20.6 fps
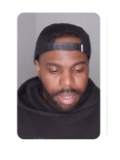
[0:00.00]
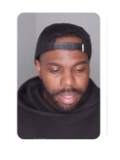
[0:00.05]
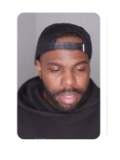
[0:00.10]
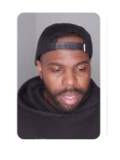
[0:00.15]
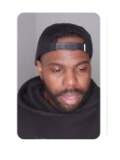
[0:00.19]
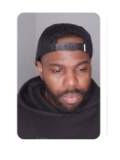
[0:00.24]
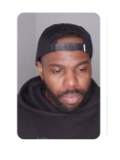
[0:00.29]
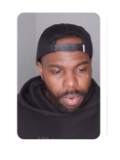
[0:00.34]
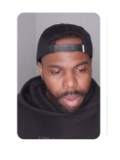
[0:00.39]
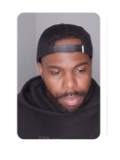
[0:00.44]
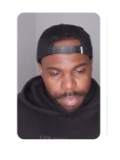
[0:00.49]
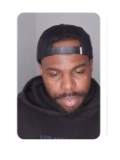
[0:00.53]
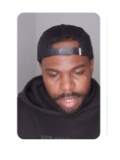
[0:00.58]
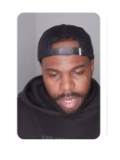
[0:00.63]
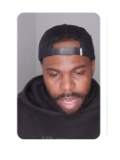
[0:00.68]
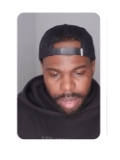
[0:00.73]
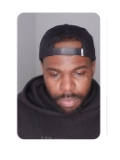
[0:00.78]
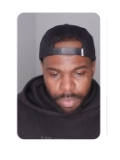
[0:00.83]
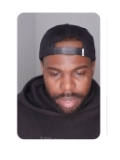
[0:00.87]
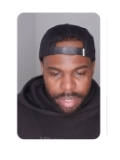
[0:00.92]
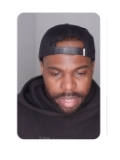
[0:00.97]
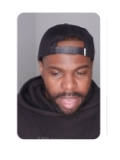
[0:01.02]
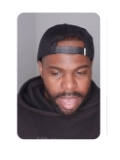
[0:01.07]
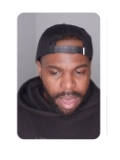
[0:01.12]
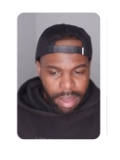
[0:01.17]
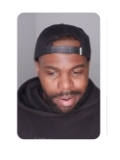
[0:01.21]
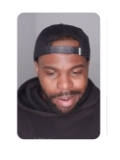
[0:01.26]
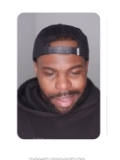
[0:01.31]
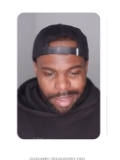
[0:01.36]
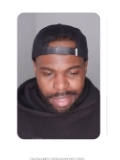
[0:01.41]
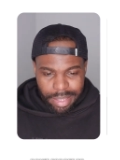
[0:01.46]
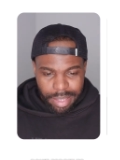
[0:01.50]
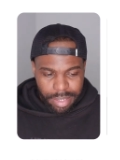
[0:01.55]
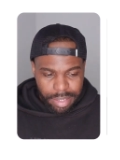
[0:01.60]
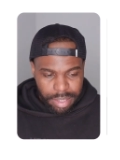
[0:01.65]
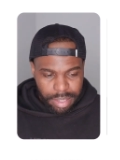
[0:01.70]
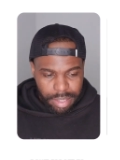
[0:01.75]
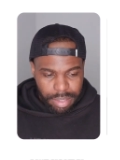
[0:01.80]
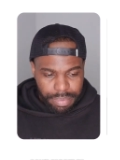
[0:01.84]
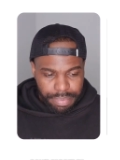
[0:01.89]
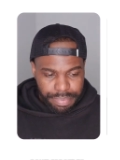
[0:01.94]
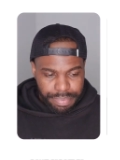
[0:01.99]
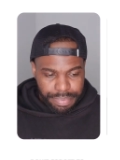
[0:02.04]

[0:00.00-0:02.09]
their website went down like this.